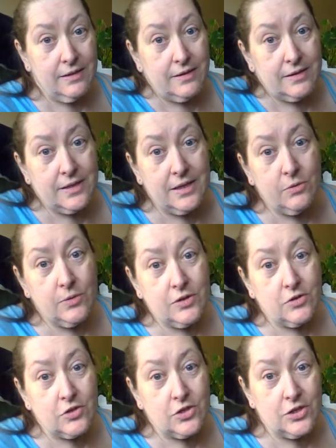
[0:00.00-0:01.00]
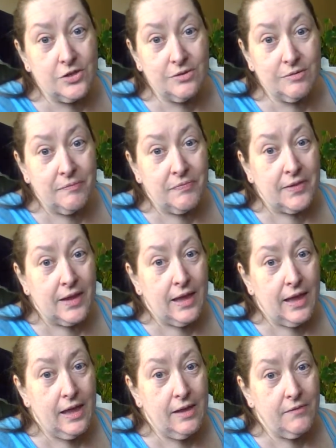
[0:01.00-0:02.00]
Sea creatures do.
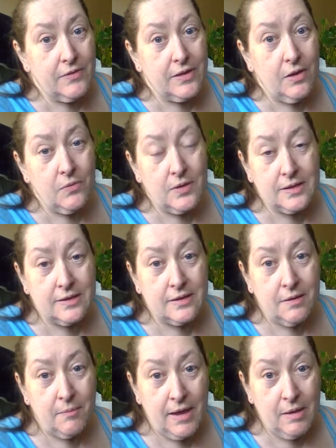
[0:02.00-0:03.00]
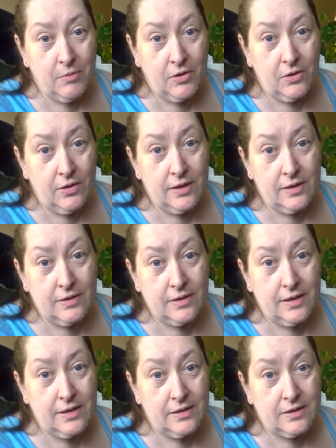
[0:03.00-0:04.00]
And even though this is a mammal,
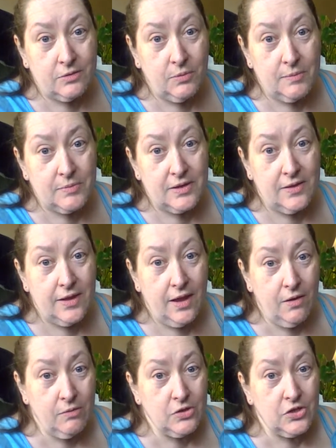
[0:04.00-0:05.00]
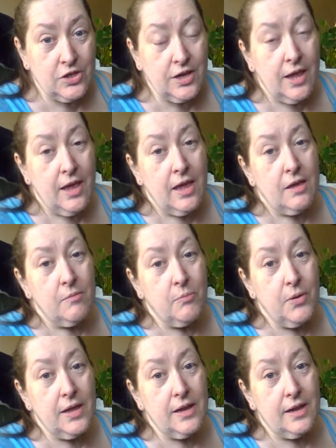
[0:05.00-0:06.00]
it swims in the ocean,
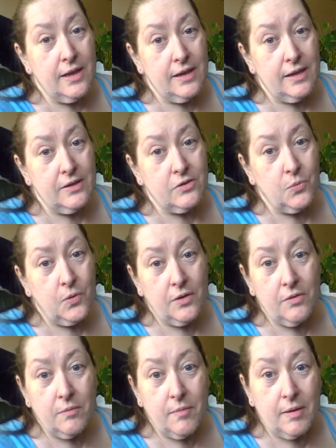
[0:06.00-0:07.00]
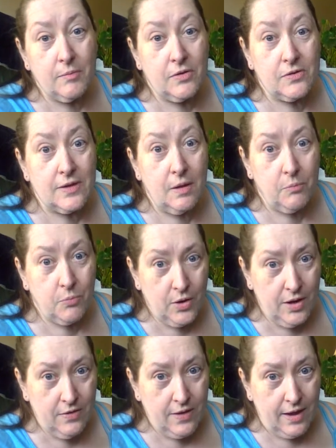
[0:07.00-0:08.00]
but it is one of the mammals that
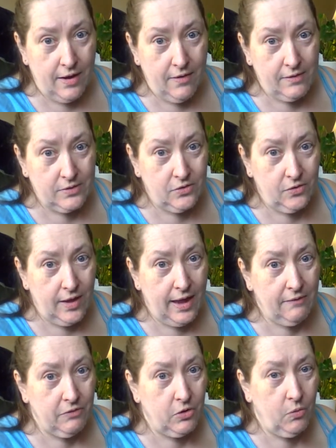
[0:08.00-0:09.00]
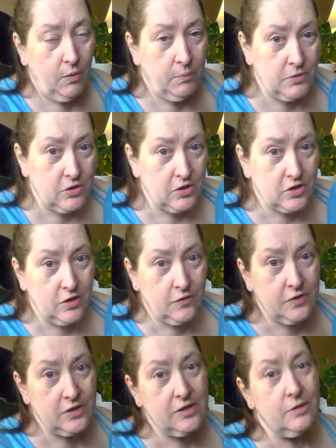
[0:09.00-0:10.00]
breathe air, so they have to go up to the
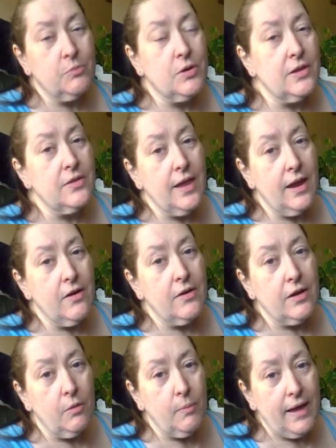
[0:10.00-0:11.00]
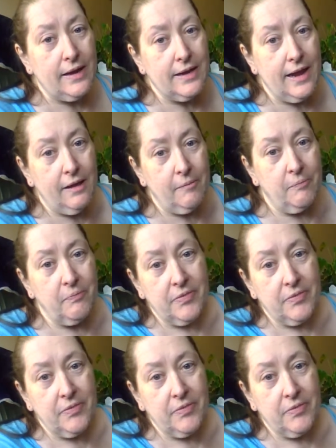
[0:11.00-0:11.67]
surface to breathe air and go back down.